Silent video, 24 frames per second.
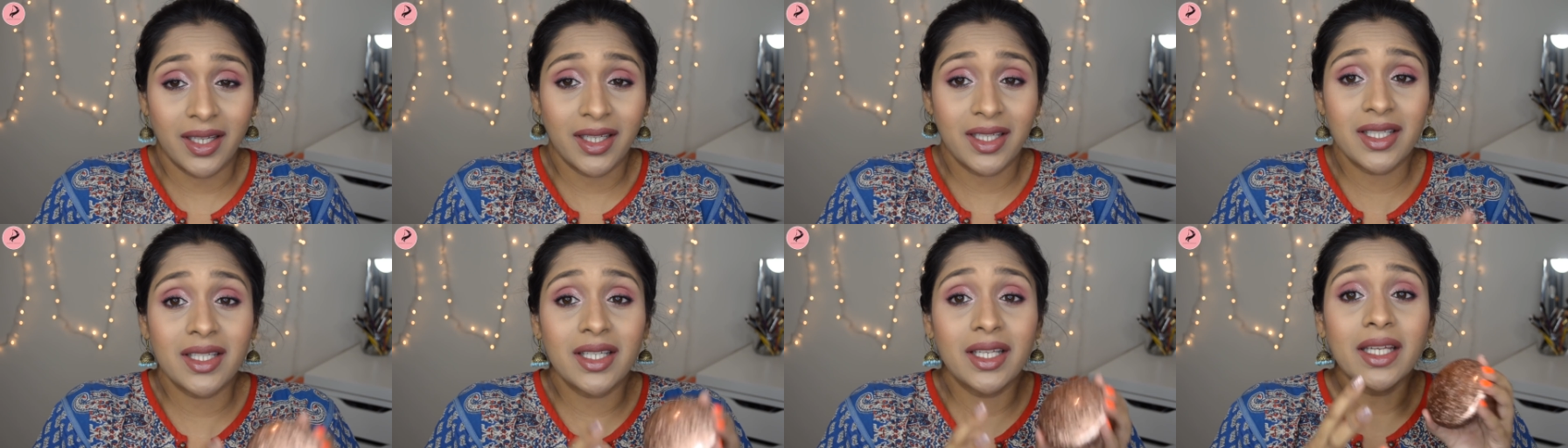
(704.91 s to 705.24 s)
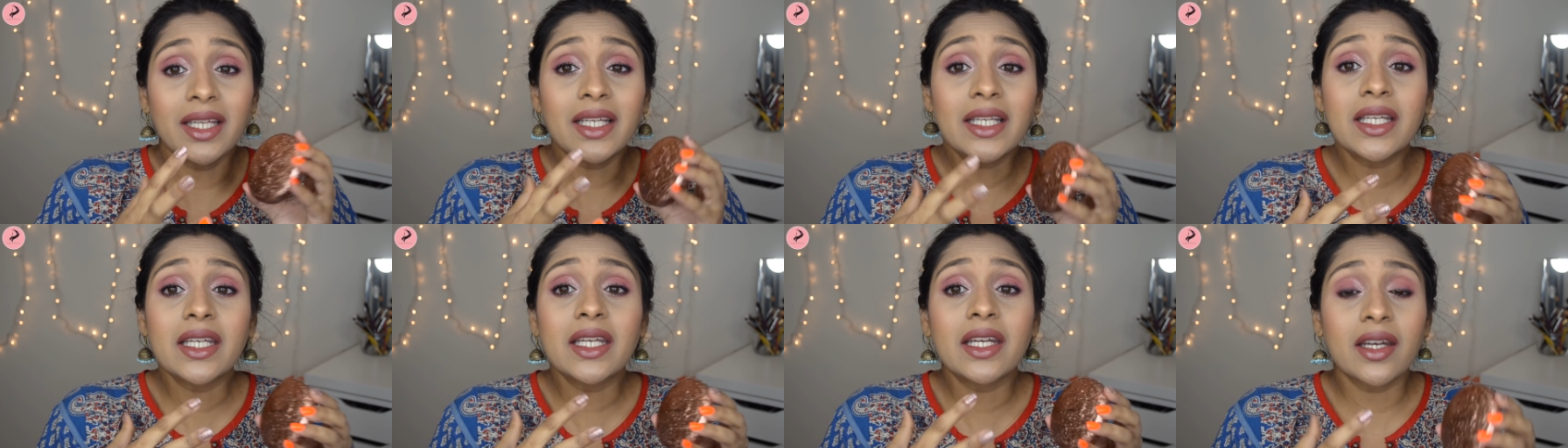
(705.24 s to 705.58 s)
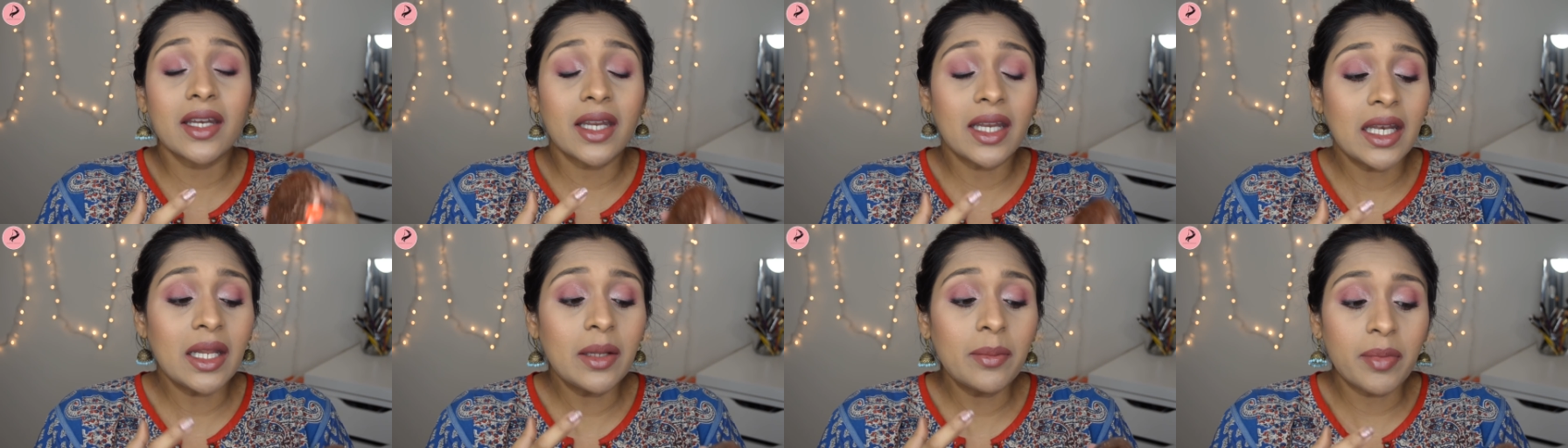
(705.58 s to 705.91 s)
it
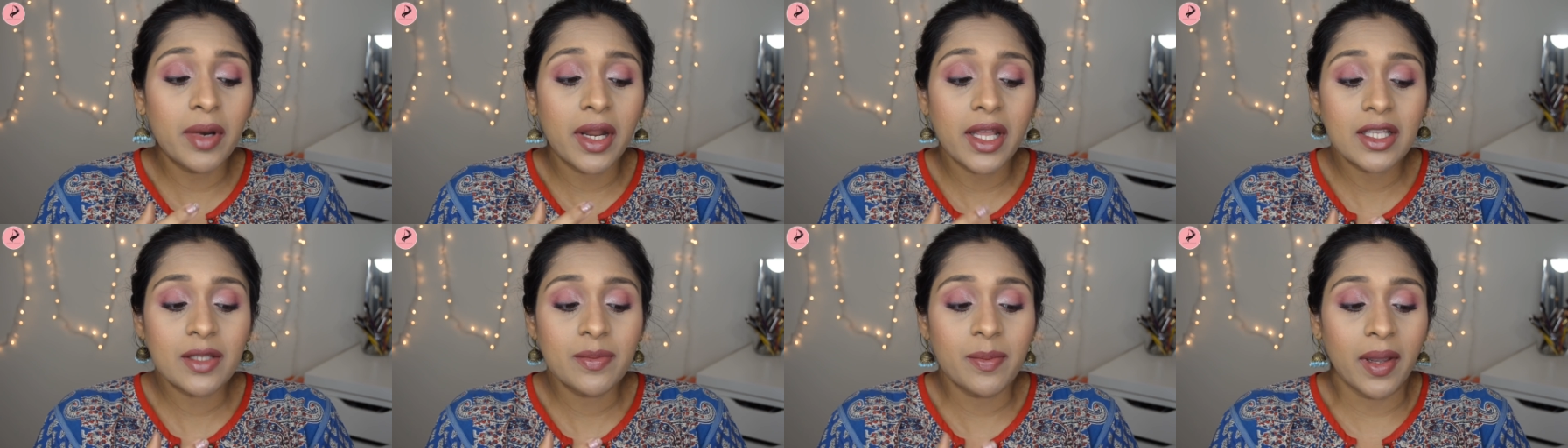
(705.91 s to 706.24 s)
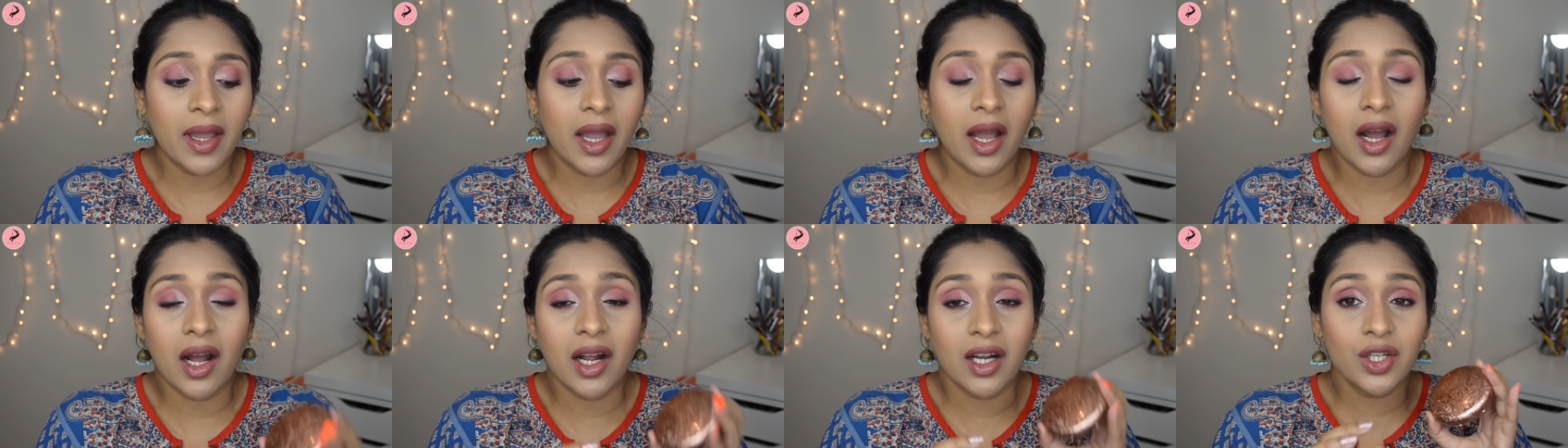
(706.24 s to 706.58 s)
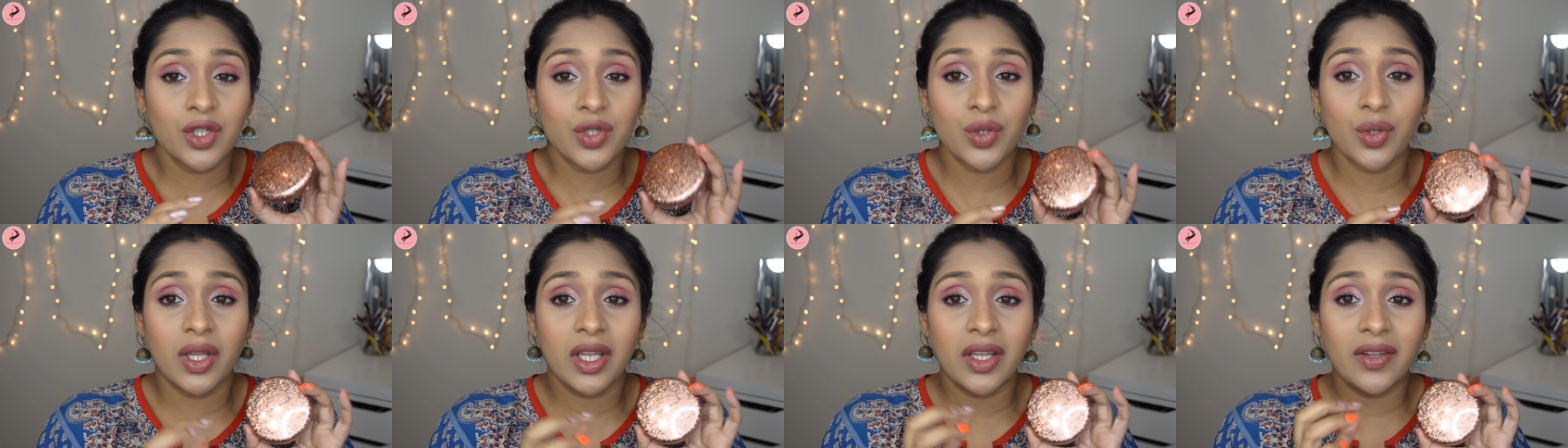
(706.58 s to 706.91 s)
really breaks my
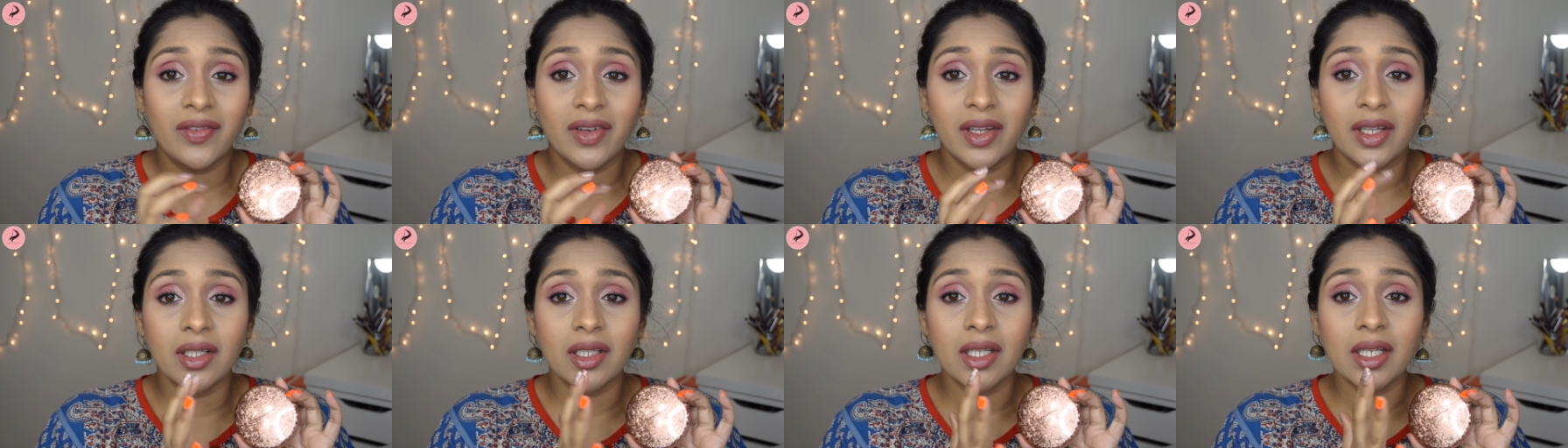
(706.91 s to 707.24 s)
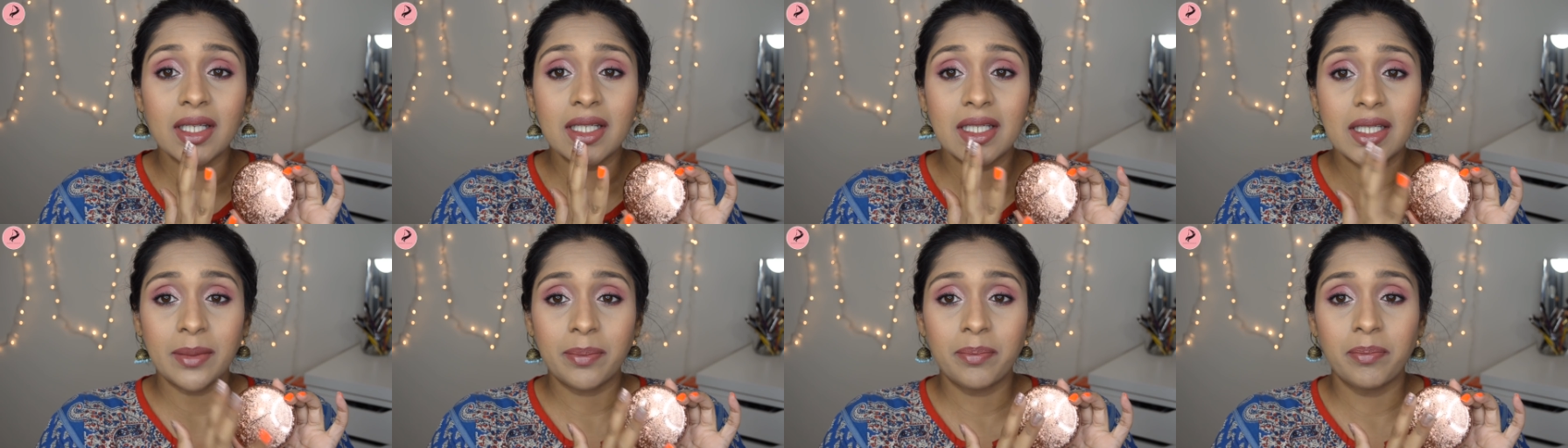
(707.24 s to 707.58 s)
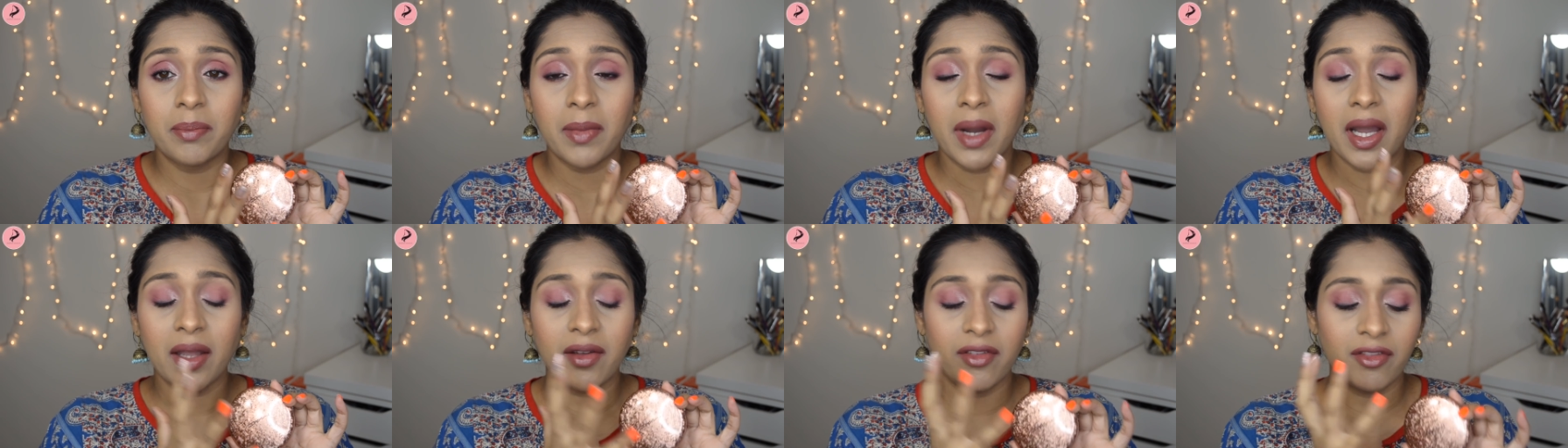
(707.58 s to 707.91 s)
heart to even dip
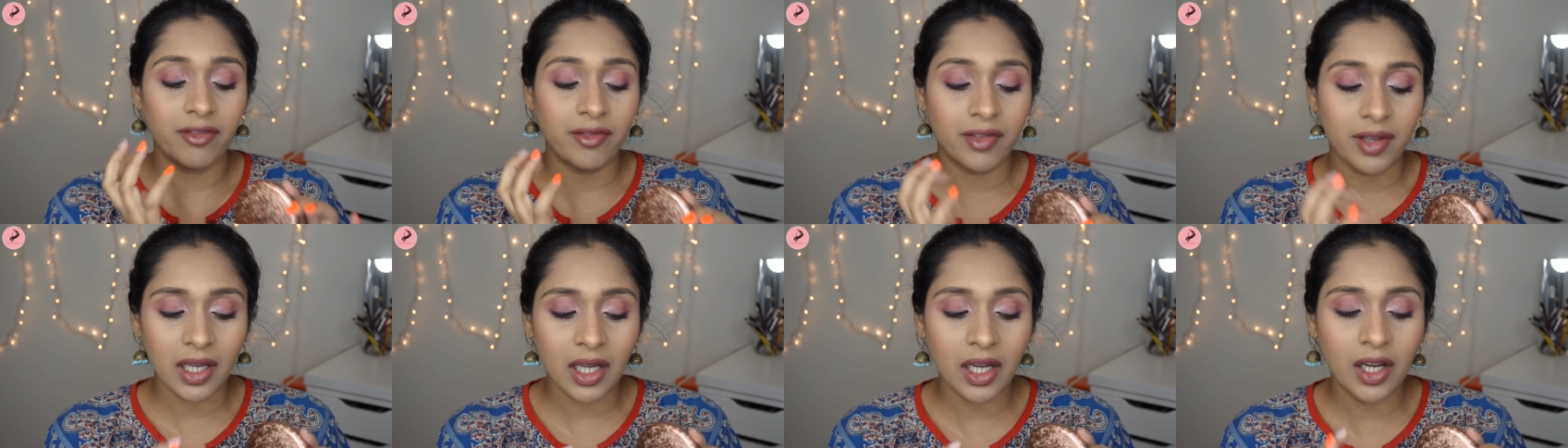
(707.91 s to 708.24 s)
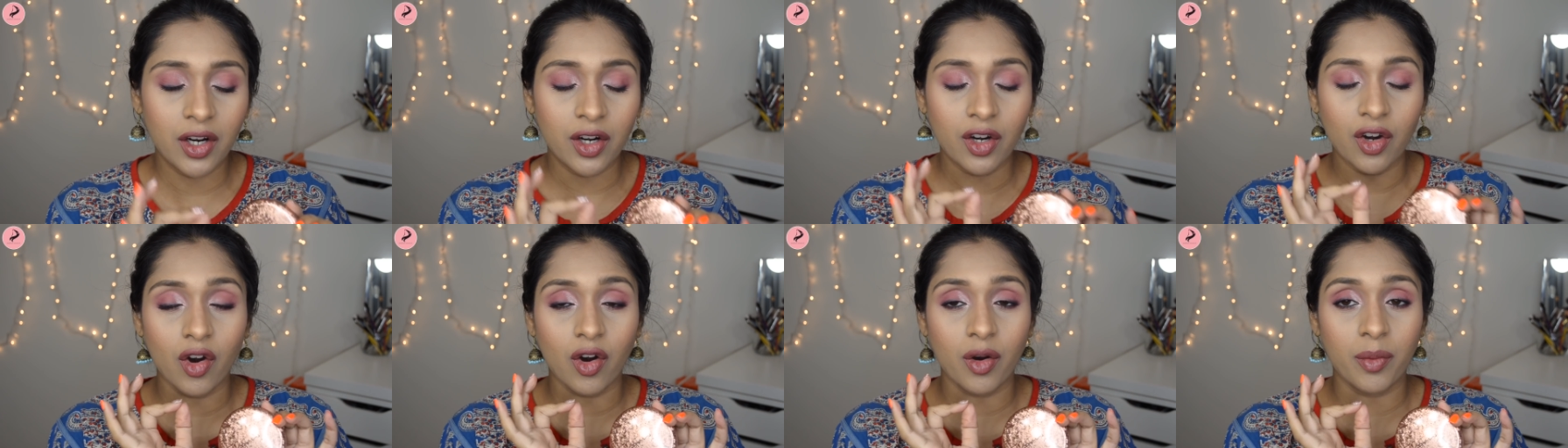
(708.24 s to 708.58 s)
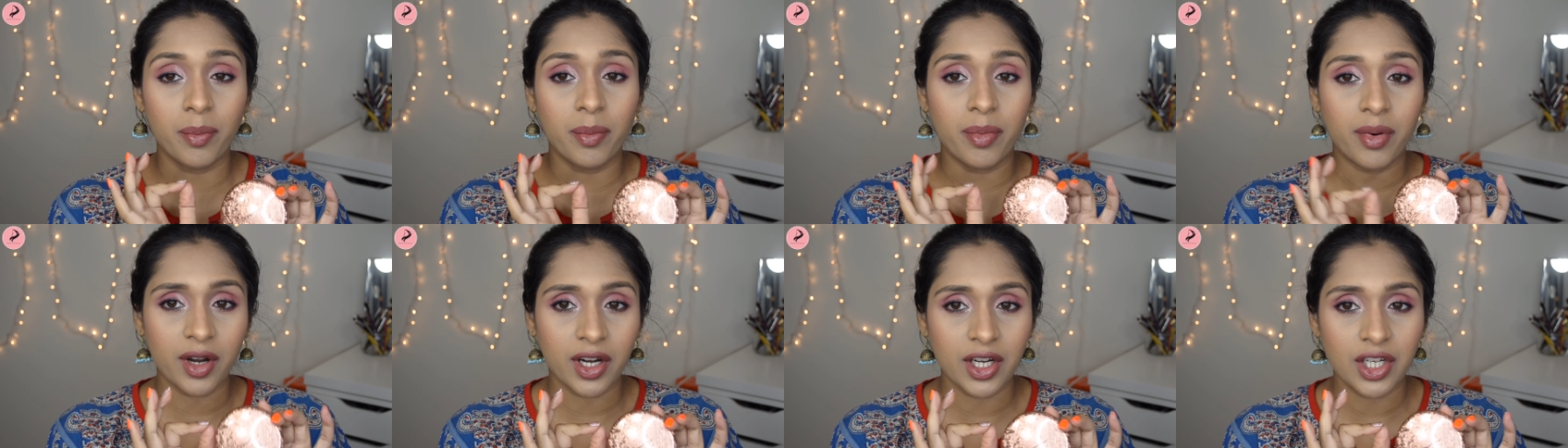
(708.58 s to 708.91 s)
my finger or
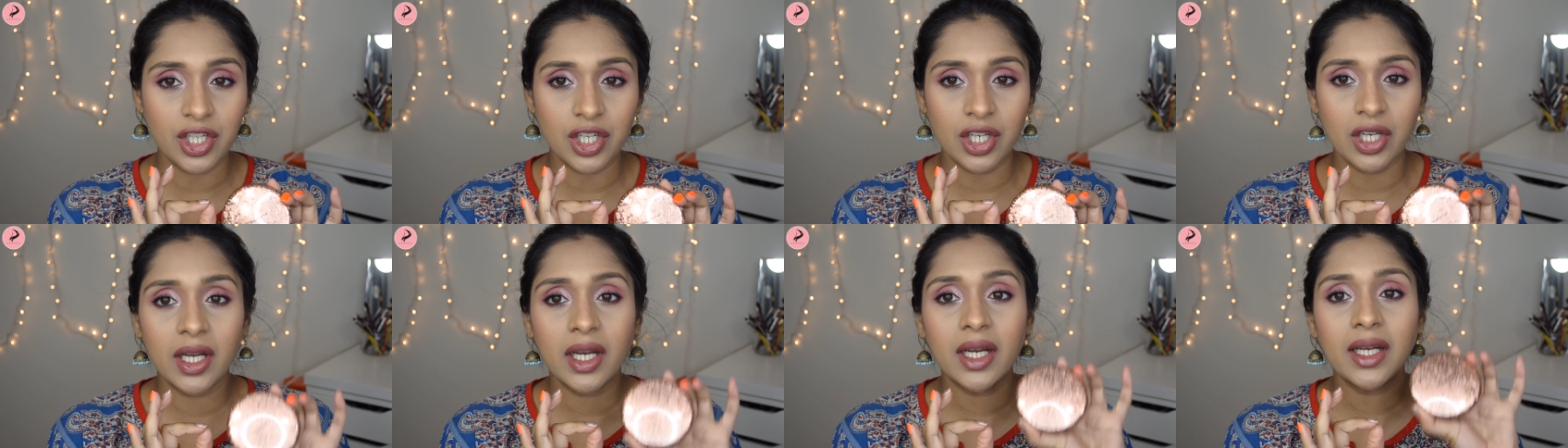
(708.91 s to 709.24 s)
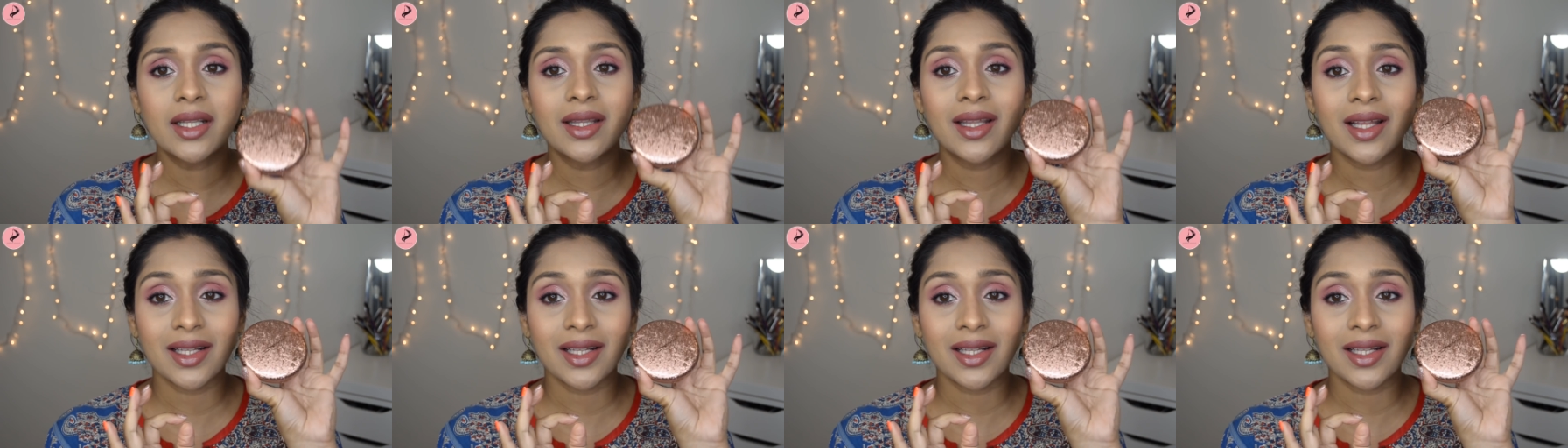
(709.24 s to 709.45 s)
brush in it.